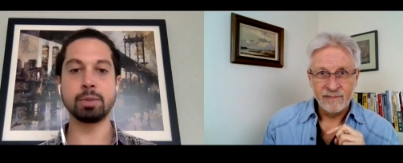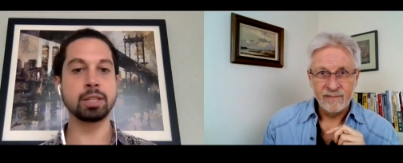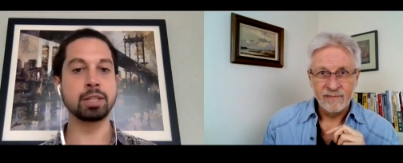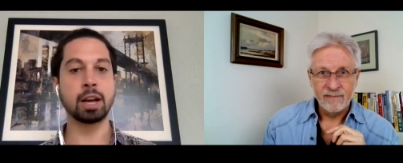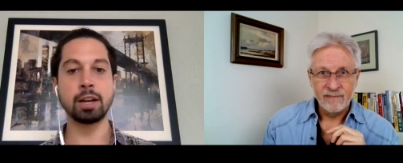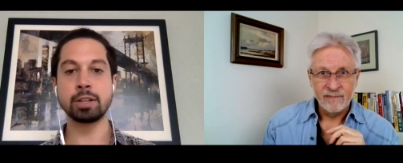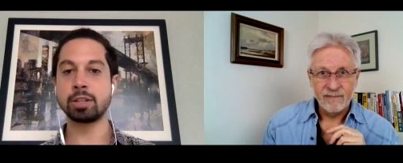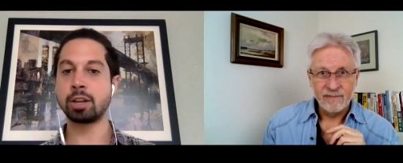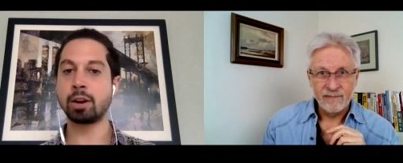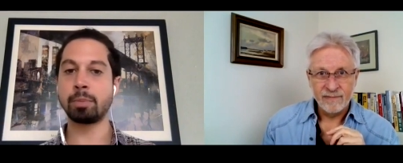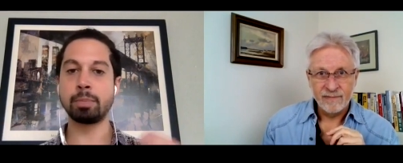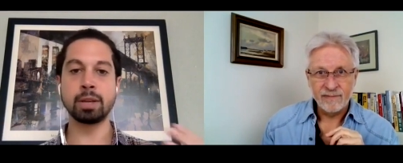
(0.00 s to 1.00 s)
Speaker 1: massage
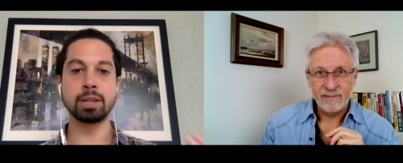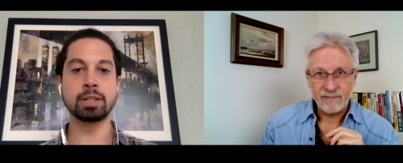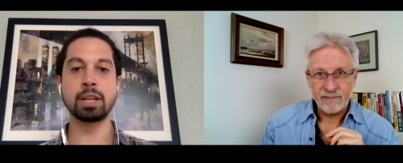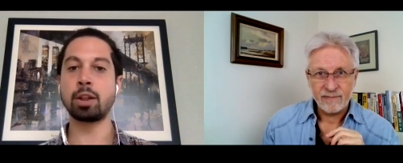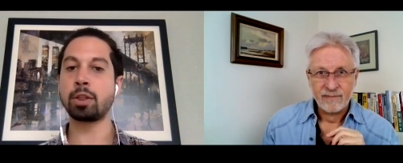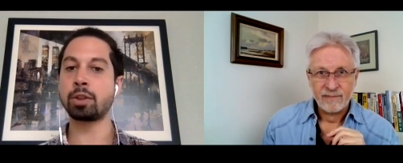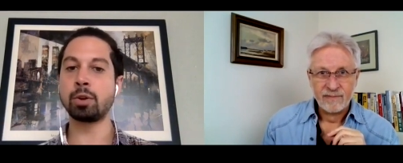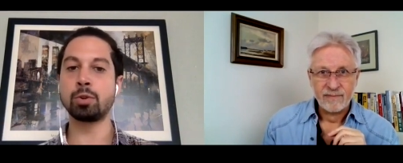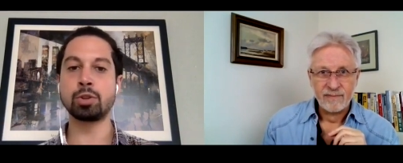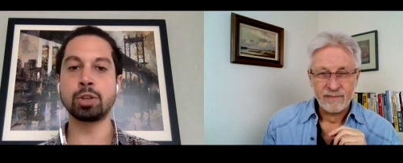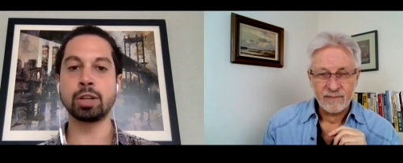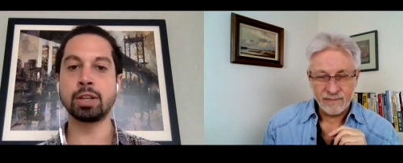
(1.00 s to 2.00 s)
therapists, health
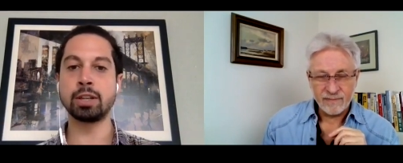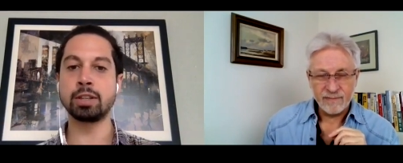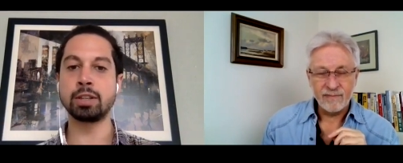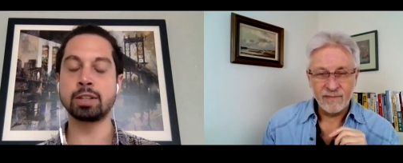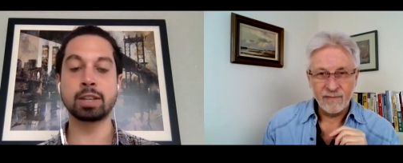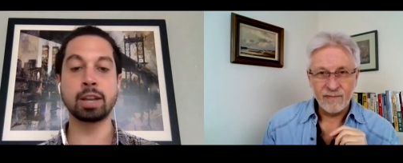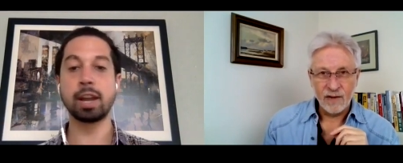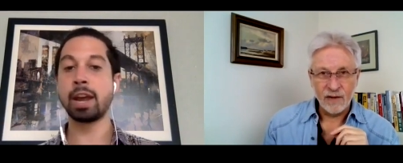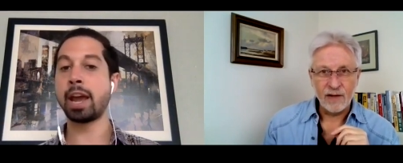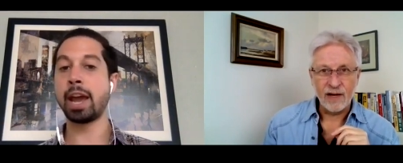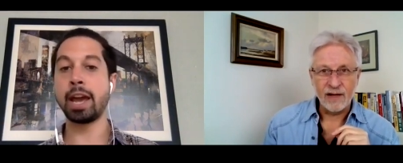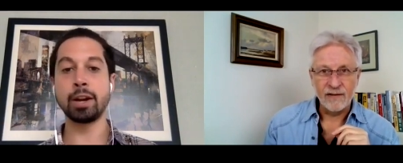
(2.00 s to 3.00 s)
coaches,
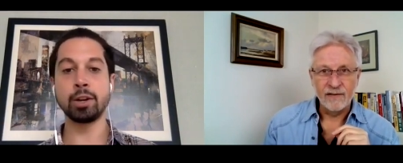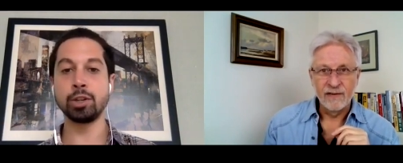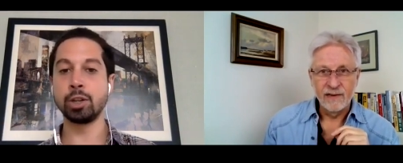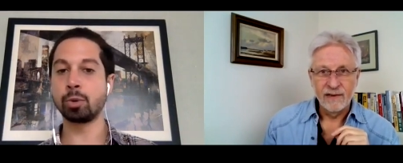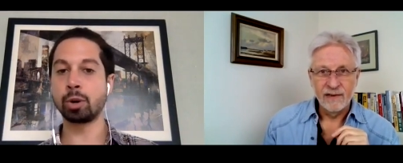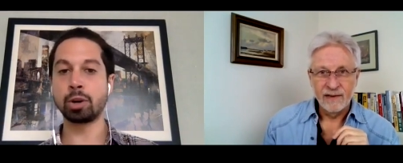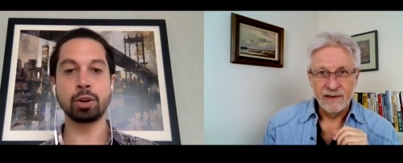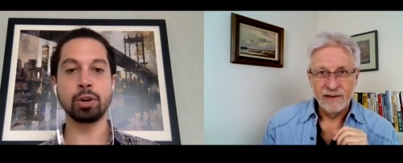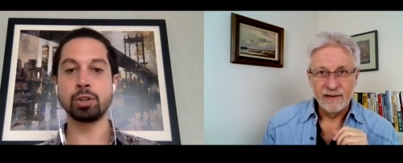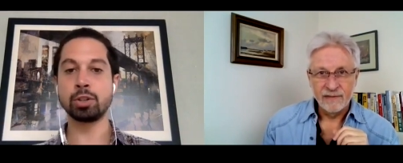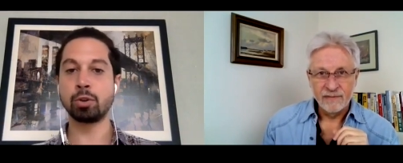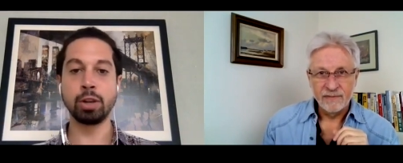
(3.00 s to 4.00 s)
okay. energy
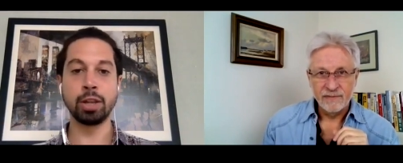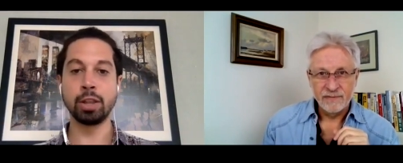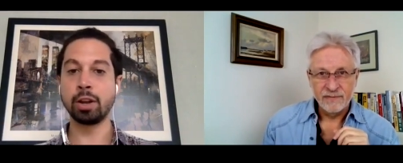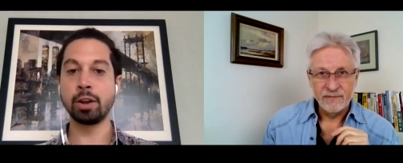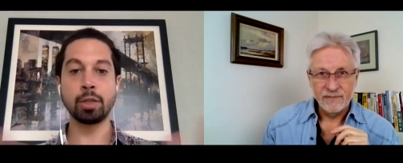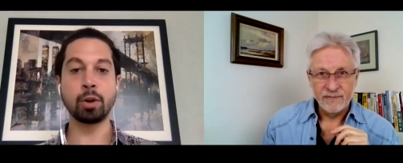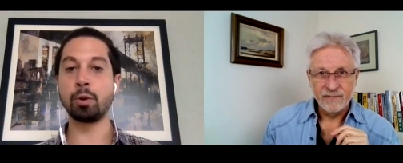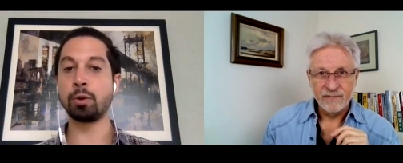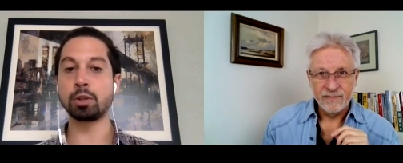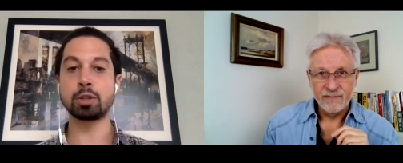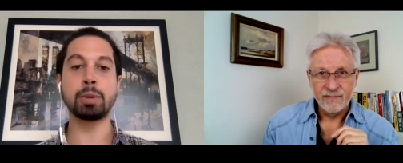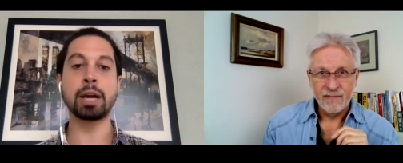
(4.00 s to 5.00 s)
workers, so really the, the whole
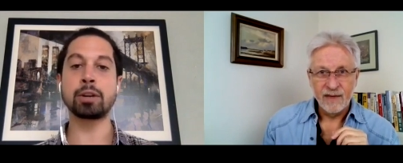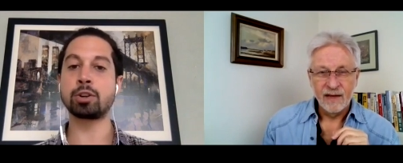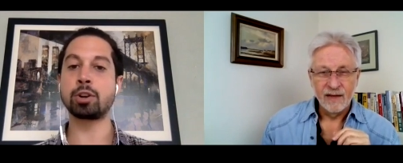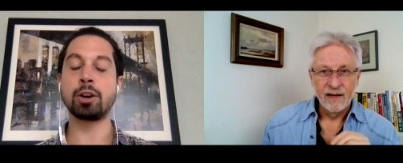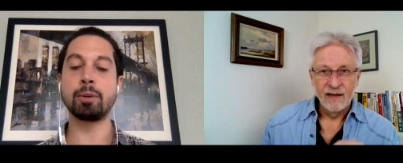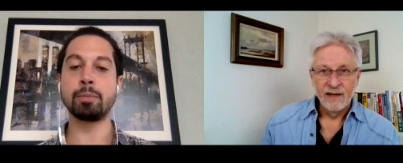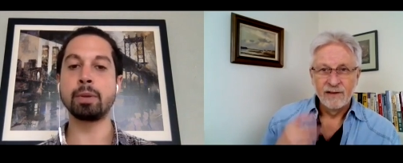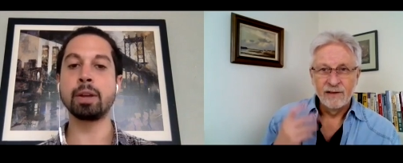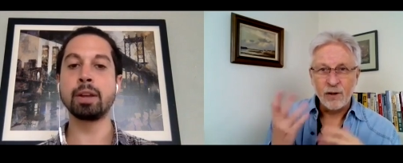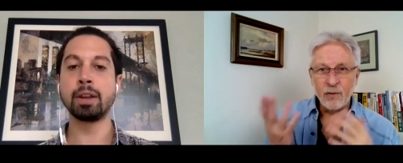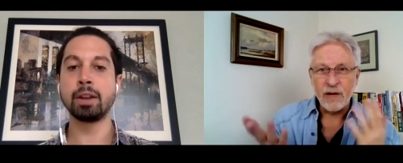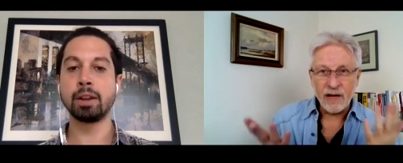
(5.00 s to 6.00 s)
spectrum.
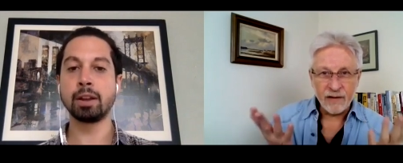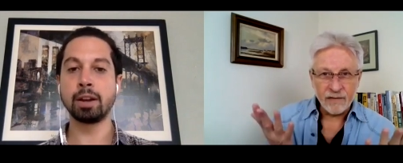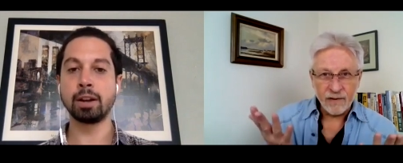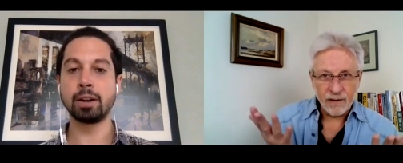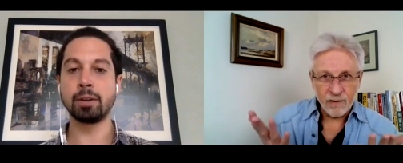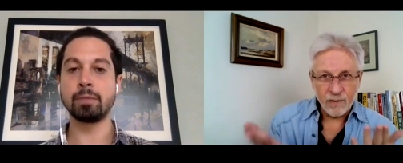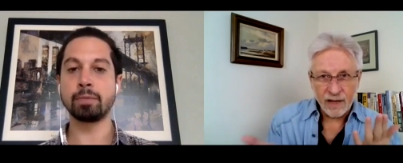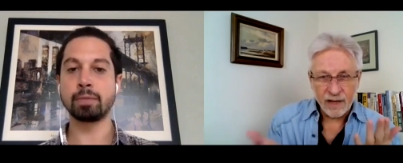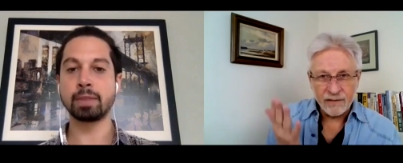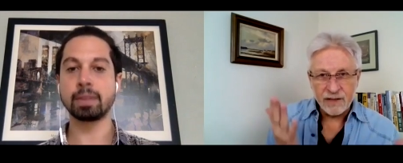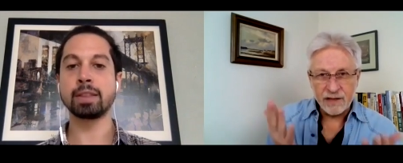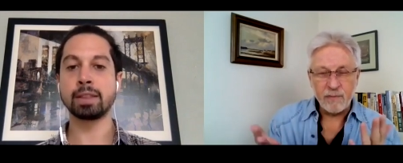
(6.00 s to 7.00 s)
Speaker 2: So we have we
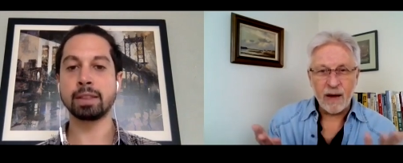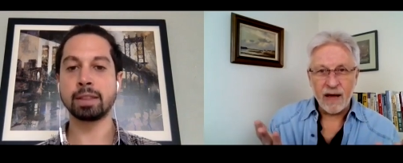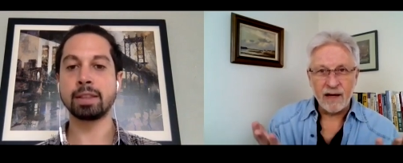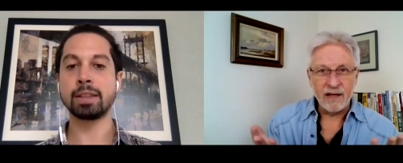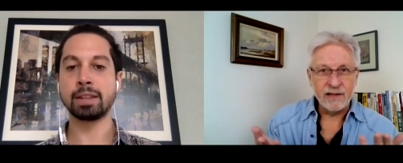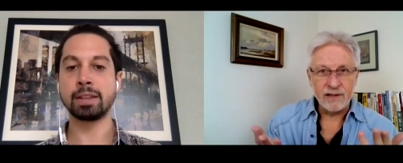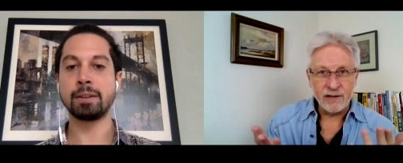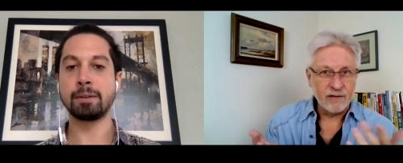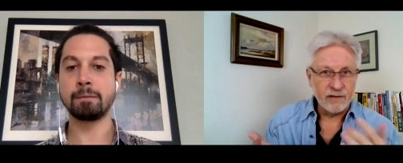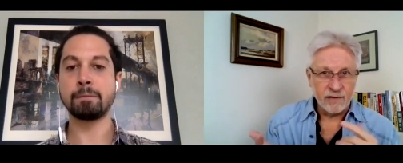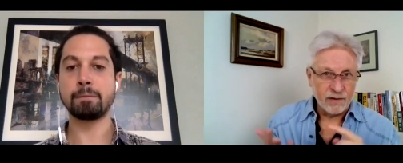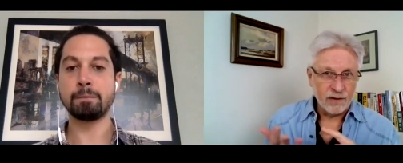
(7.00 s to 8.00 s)
have this balance
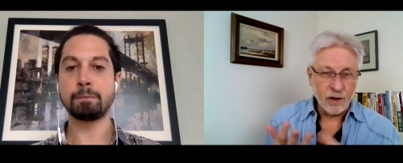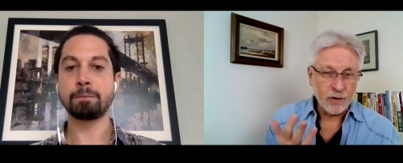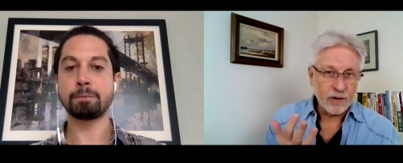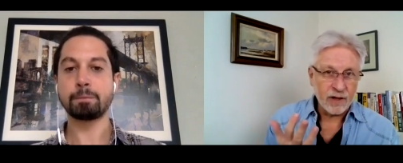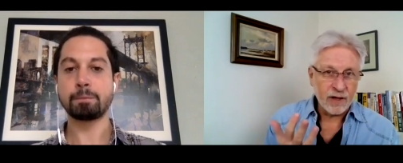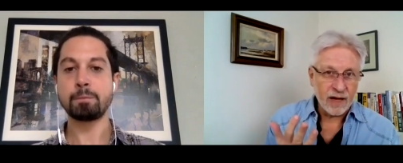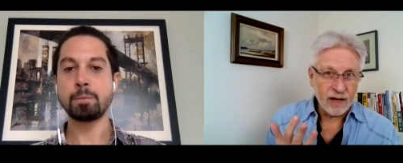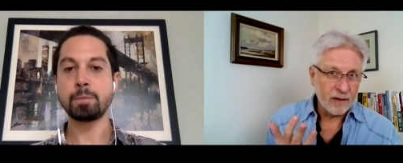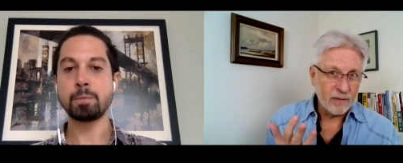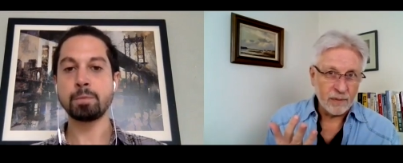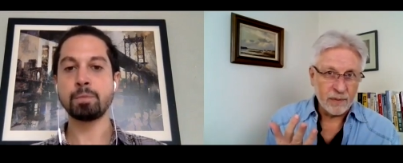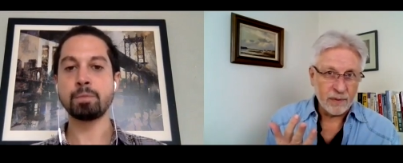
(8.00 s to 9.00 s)
of local
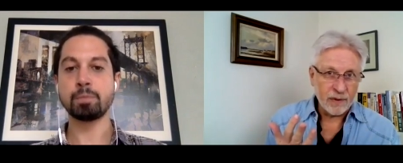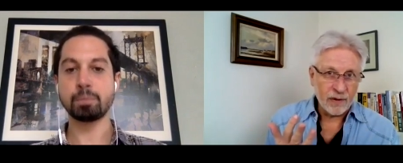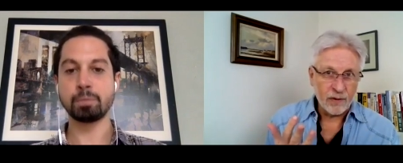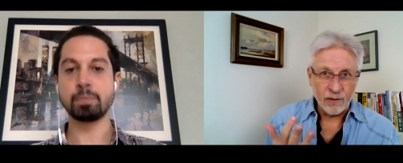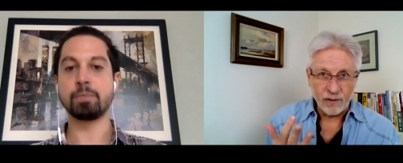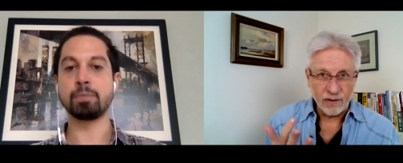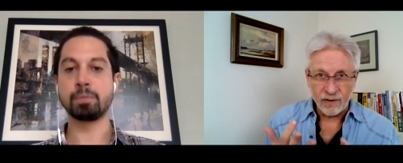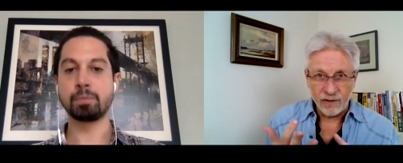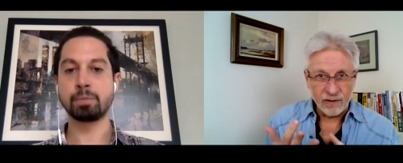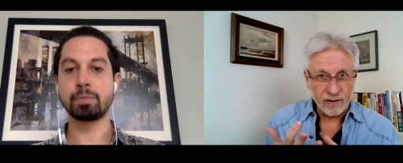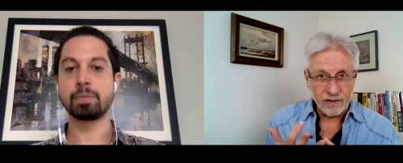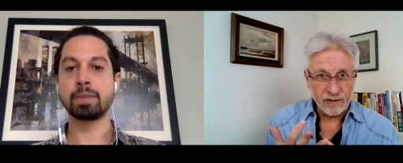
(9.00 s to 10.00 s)
help mm-hmm.
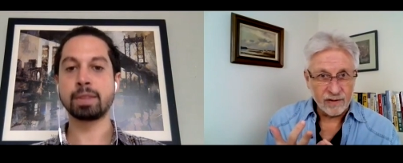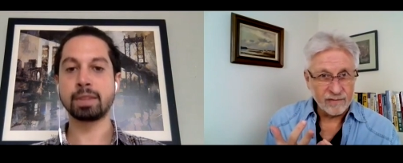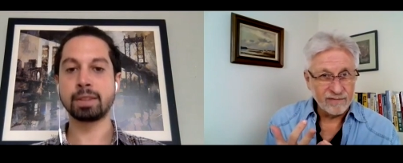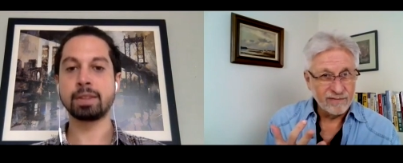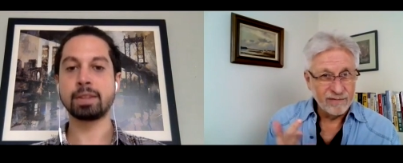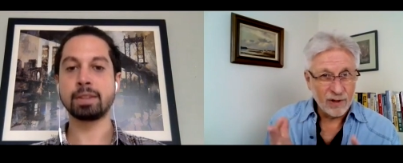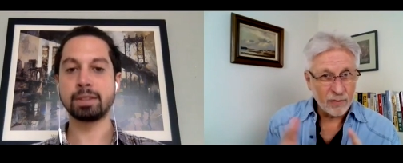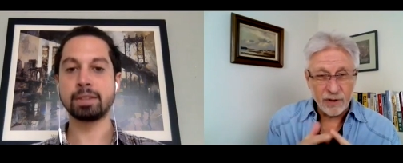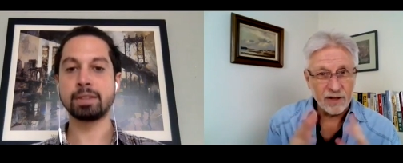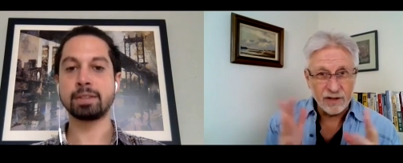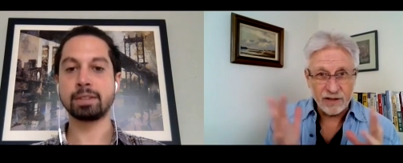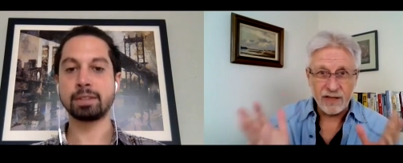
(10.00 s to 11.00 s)
or
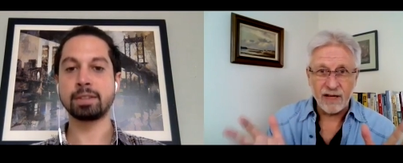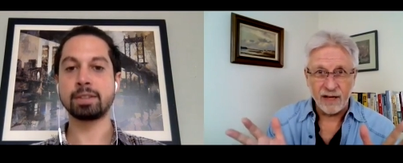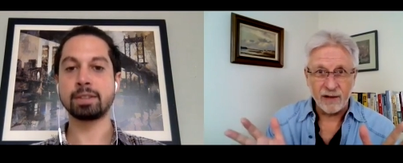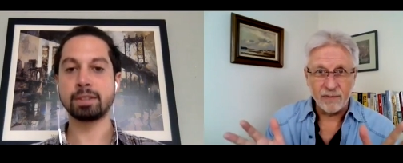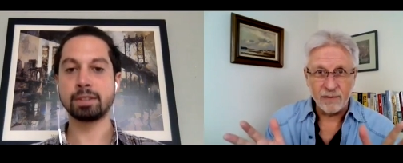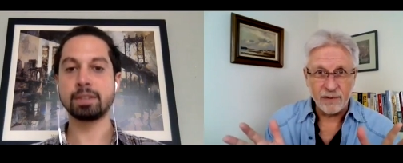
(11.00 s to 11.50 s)
community help,